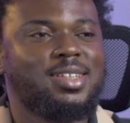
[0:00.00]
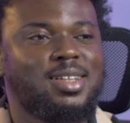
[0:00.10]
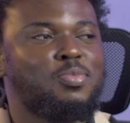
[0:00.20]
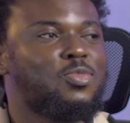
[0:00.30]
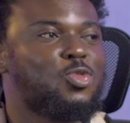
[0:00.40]

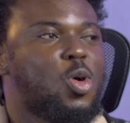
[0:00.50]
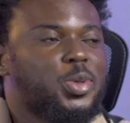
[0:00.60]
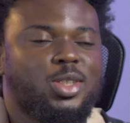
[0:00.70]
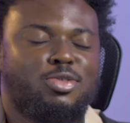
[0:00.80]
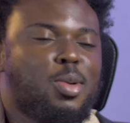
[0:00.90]
and they
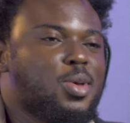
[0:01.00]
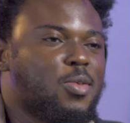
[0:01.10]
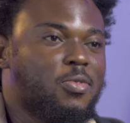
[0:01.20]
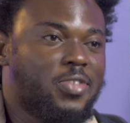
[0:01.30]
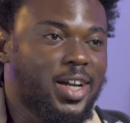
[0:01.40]
rub it's
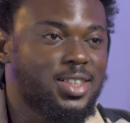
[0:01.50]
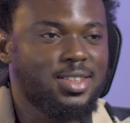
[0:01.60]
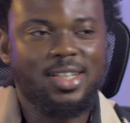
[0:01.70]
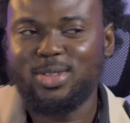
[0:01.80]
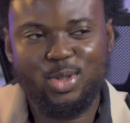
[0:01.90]
rubbed up on
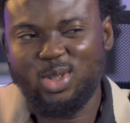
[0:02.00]
Vandi.